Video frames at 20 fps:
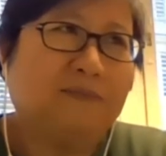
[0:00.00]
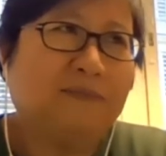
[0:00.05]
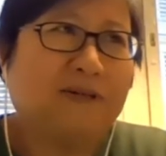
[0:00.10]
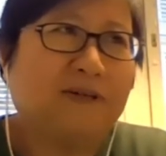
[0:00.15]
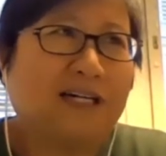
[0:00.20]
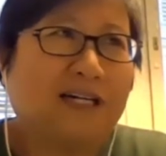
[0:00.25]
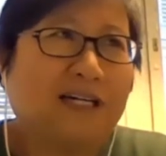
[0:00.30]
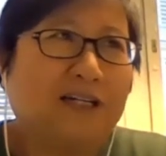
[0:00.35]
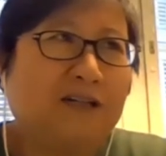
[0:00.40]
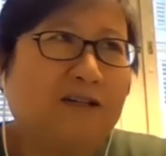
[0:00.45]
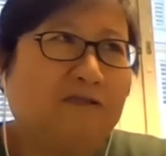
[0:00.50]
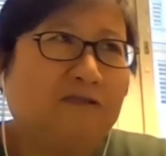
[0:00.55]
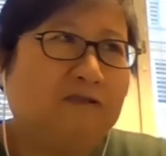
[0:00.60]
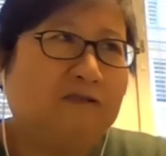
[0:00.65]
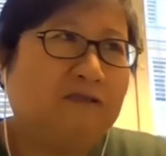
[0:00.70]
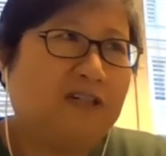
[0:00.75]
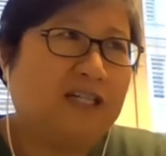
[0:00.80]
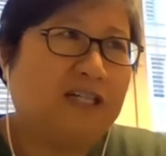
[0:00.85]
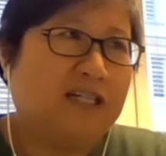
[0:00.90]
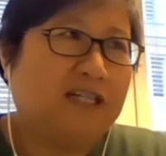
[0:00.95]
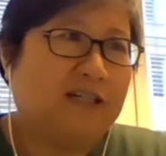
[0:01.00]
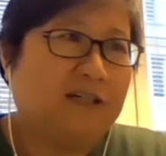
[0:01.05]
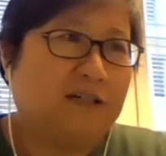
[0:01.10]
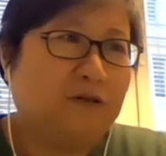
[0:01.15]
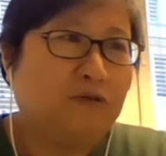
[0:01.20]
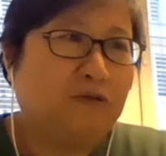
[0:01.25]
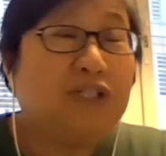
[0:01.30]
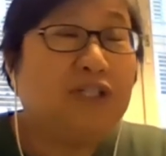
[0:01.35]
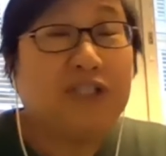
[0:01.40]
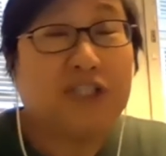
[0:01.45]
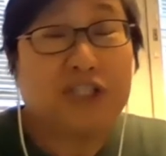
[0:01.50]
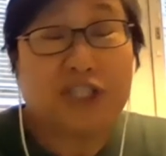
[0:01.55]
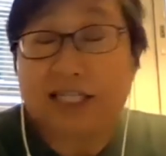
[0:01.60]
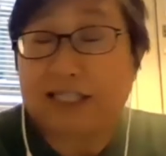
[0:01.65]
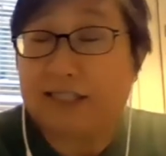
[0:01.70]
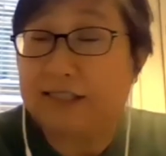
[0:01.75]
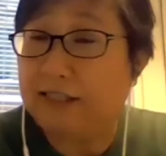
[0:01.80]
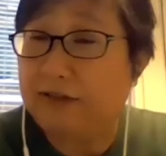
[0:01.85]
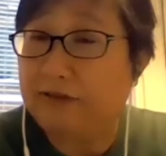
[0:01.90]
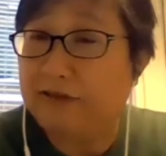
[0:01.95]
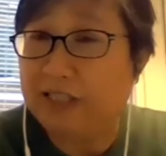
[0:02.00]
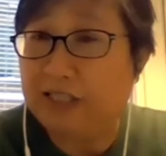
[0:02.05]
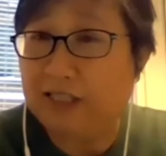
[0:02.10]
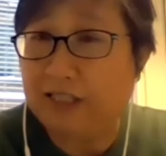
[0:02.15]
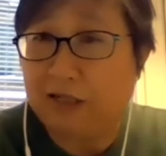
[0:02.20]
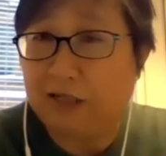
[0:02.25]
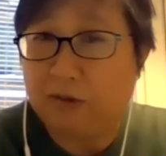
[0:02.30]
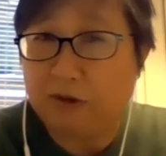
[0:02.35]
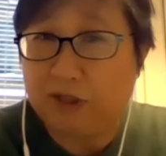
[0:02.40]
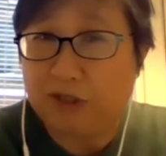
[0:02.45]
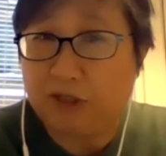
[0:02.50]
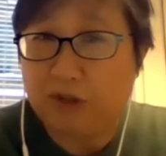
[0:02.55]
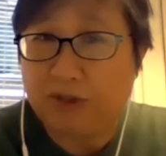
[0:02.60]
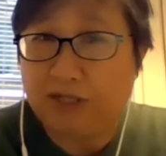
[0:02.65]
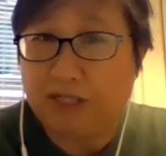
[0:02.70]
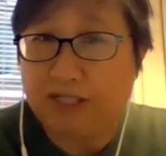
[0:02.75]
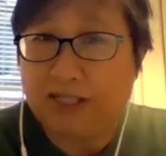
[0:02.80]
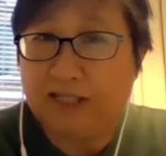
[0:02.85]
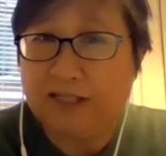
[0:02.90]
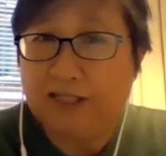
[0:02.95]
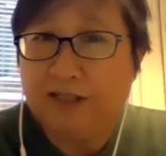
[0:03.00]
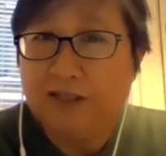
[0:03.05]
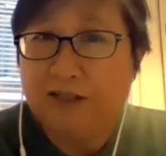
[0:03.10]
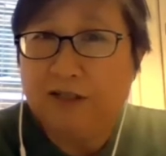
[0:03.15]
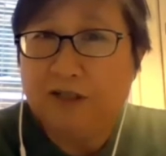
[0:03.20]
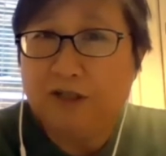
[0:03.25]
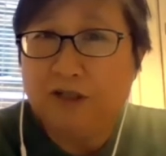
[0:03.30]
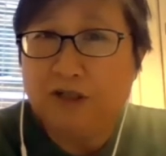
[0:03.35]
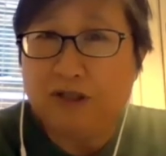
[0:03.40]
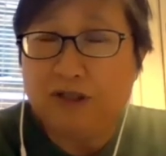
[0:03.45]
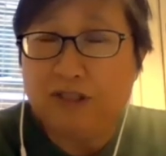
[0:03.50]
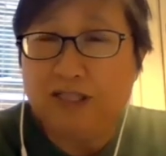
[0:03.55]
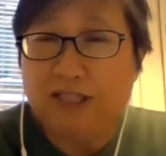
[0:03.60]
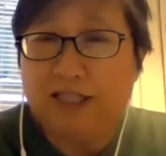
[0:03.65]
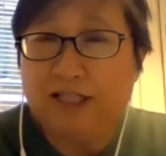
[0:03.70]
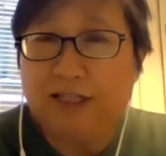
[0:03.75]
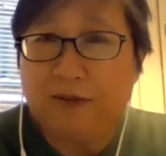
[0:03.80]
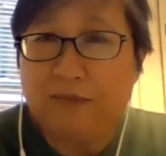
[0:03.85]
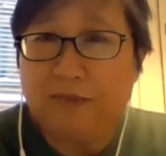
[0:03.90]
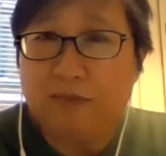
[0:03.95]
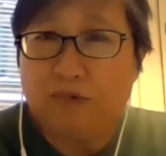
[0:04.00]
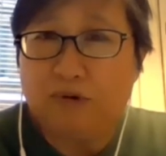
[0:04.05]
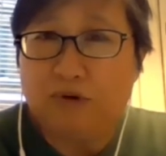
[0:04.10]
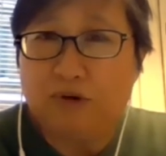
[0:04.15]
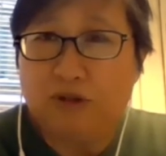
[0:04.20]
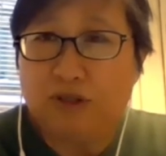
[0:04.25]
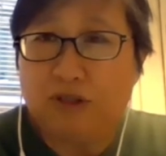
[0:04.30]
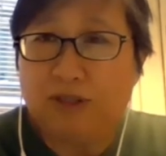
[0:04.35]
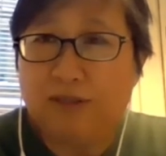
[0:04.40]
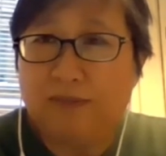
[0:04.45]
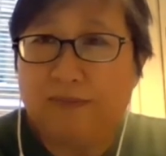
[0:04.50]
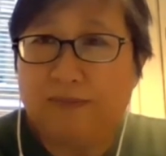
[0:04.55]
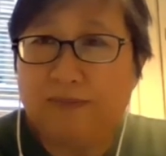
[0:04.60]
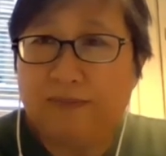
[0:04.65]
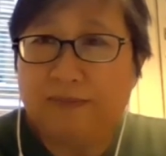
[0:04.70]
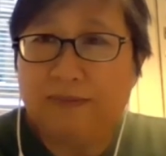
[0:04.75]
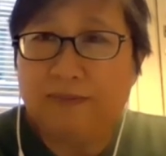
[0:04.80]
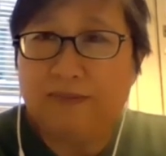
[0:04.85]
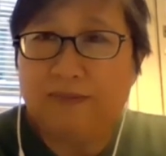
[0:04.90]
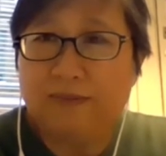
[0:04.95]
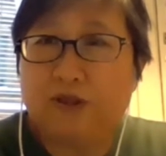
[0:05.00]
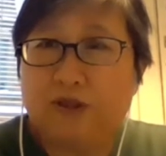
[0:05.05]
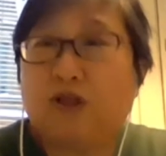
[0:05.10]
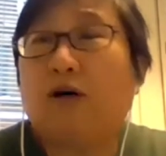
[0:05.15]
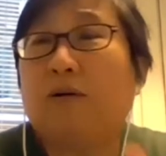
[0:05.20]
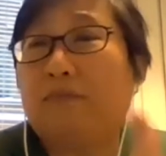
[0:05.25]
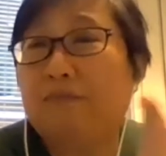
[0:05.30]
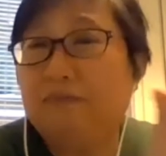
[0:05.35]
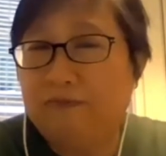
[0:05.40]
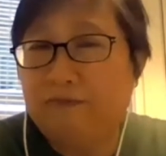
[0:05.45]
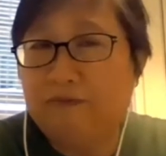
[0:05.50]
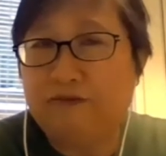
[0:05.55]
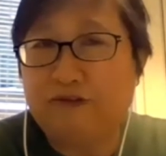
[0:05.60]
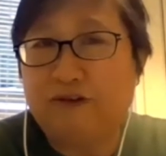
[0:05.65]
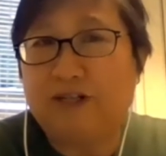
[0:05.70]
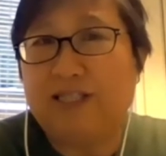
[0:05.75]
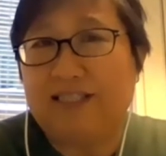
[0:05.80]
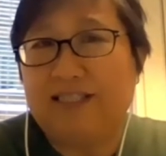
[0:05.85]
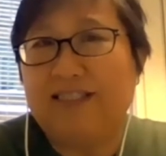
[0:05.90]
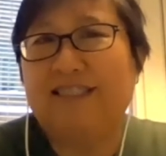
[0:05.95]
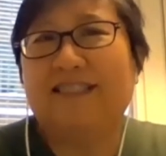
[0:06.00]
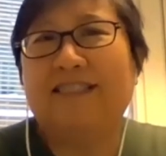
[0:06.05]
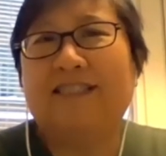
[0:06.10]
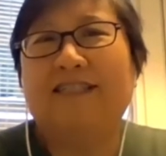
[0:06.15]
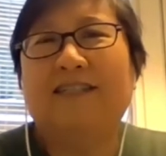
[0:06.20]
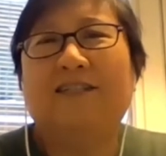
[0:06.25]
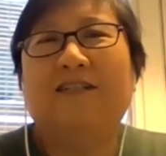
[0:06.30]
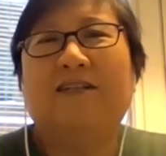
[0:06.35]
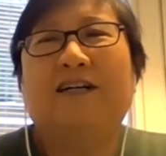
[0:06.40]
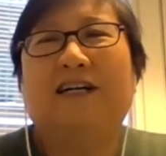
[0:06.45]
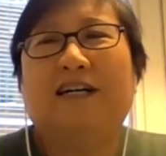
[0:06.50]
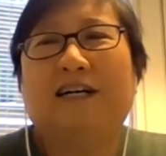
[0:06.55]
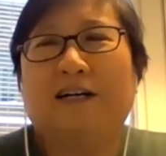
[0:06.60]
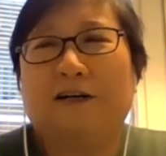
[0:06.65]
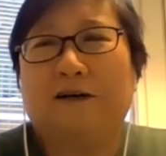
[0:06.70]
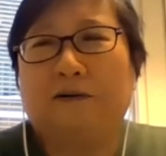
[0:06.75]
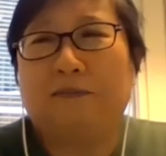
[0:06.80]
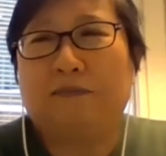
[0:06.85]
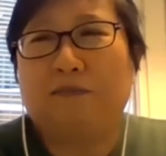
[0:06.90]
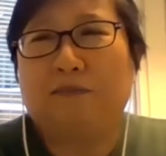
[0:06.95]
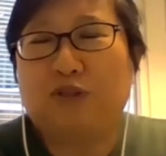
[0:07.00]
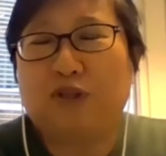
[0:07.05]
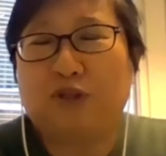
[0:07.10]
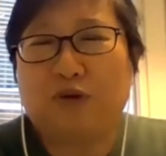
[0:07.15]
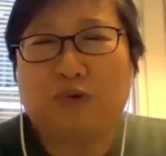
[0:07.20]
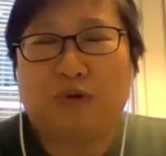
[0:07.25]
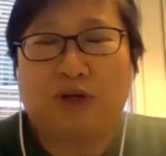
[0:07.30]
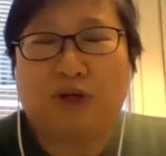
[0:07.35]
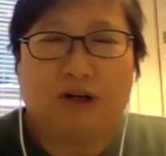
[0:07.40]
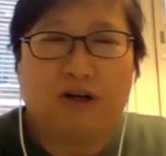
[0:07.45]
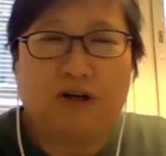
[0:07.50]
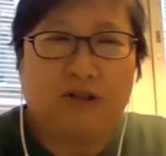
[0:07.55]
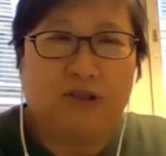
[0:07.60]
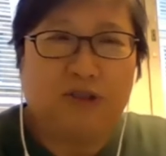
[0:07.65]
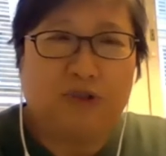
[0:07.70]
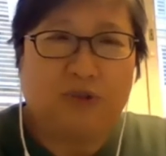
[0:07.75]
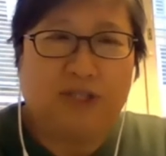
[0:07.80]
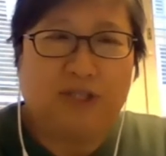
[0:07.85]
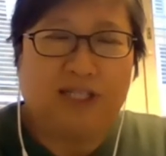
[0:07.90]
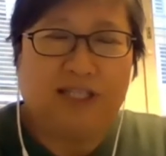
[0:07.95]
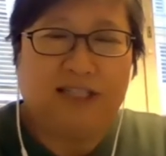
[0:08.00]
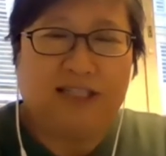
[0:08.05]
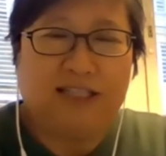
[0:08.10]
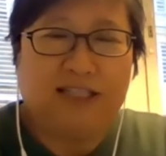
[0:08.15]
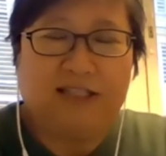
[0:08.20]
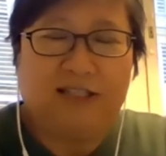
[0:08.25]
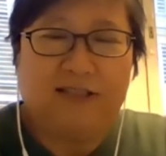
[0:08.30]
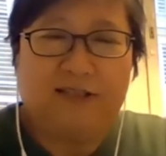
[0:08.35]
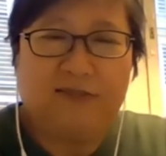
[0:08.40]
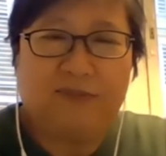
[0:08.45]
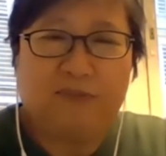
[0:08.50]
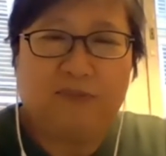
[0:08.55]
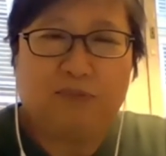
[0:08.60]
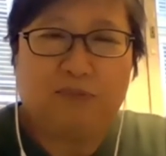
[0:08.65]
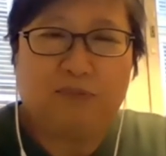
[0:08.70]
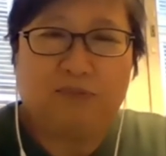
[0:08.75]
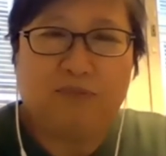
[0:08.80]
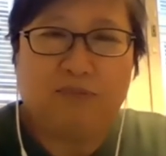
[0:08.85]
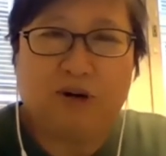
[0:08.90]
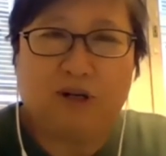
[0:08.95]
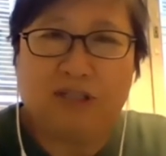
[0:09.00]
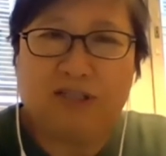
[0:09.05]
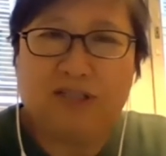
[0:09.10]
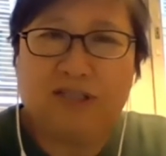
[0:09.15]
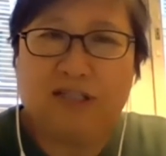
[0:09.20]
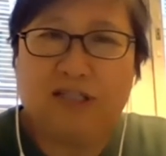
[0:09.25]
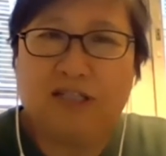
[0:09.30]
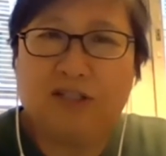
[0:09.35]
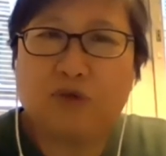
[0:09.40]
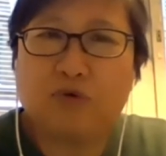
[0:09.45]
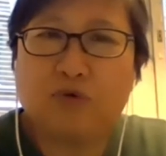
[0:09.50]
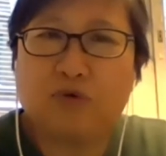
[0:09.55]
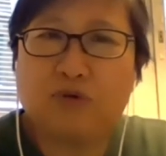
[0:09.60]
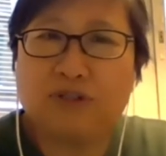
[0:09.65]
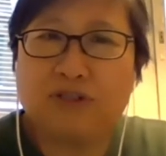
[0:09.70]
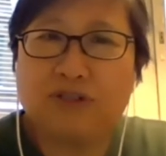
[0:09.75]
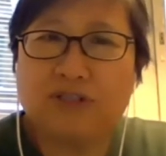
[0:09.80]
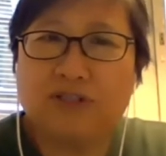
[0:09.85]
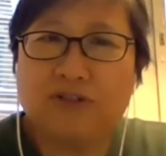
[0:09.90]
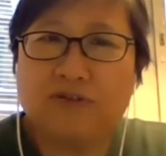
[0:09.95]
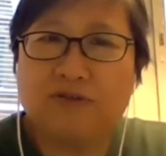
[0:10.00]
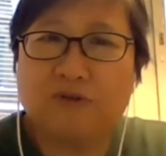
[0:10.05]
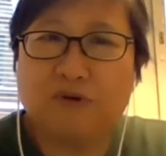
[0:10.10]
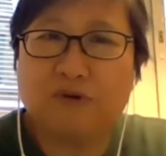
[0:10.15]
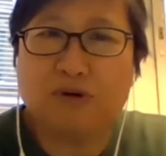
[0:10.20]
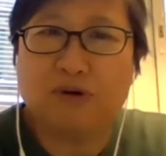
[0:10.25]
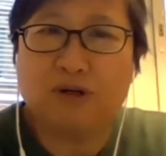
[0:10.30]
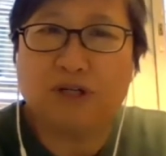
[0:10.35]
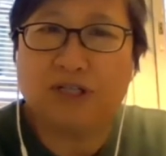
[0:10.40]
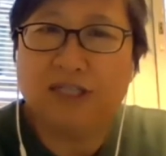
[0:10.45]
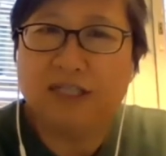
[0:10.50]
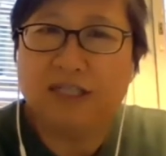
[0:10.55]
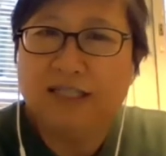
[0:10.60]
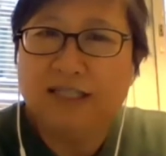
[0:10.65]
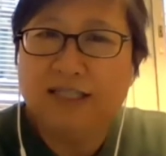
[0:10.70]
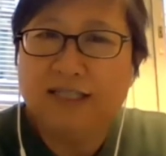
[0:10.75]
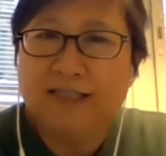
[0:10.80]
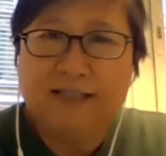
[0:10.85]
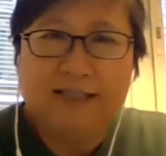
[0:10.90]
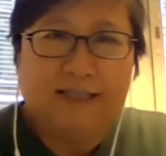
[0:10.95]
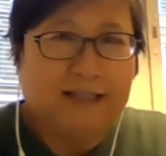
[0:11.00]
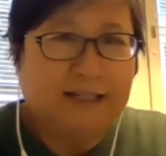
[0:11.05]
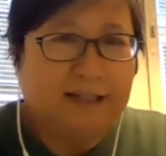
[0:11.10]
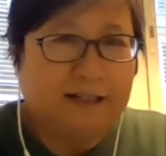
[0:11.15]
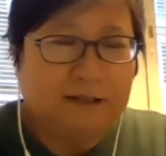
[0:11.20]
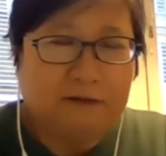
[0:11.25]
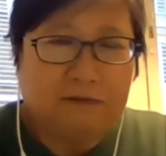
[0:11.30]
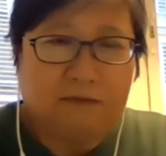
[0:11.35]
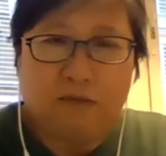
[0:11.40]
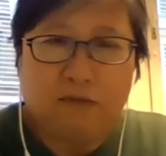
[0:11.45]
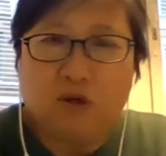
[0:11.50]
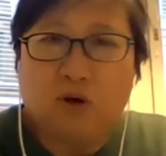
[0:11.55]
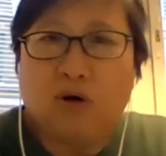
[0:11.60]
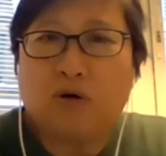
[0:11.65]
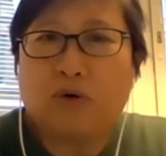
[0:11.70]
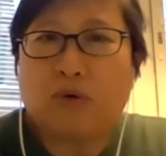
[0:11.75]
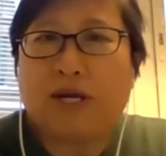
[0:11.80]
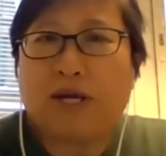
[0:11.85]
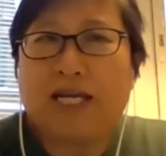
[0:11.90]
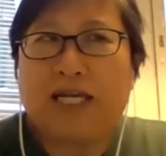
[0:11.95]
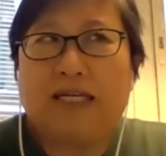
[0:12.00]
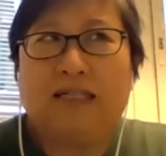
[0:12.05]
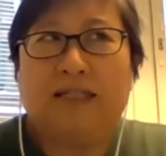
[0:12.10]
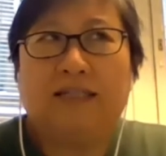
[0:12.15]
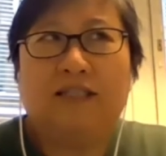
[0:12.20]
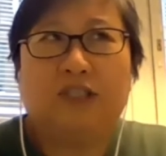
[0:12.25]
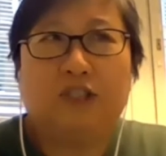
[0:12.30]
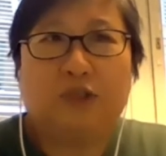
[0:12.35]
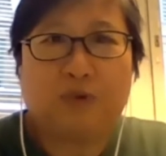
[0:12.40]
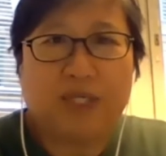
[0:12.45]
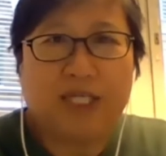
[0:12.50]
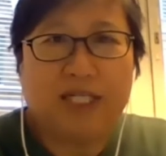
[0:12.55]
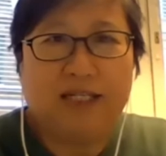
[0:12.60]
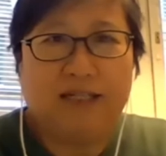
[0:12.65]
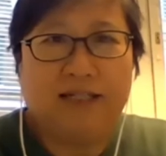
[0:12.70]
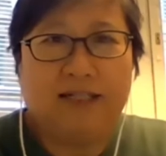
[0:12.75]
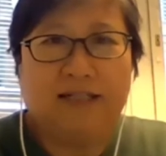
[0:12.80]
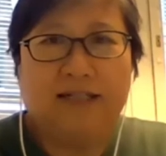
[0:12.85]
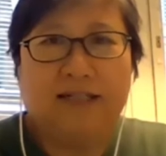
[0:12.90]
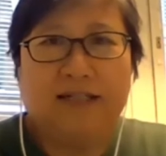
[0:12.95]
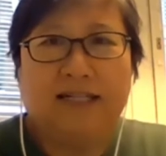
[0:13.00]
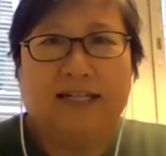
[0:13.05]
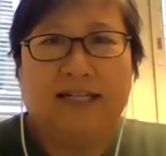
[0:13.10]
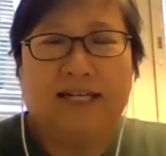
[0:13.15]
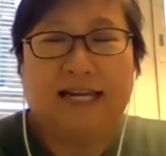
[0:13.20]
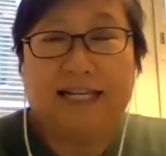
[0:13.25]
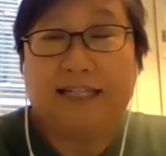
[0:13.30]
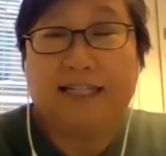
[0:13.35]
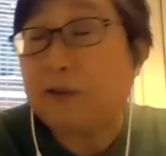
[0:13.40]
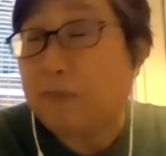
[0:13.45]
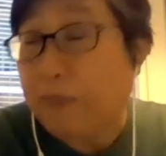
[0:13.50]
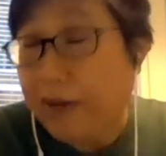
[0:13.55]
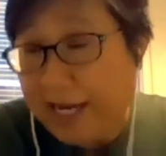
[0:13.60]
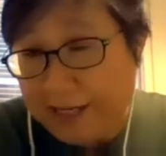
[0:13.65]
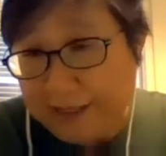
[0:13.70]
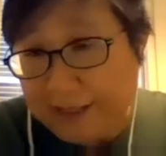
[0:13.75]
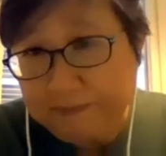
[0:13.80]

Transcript: kind of research activity that we're doing on the more top front. So we're all doing these policy discourses for Norway, Sweden, and Spain.